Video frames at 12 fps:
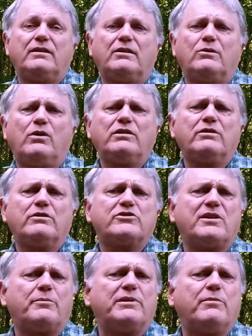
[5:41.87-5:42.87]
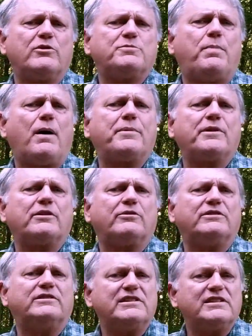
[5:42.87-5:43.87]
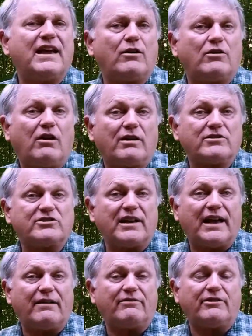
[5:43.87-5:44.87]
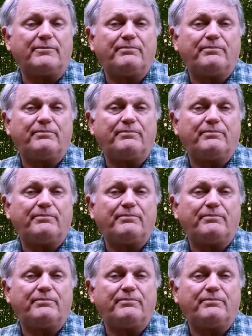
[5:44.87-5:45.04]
What are some of the most popular discount cards to have?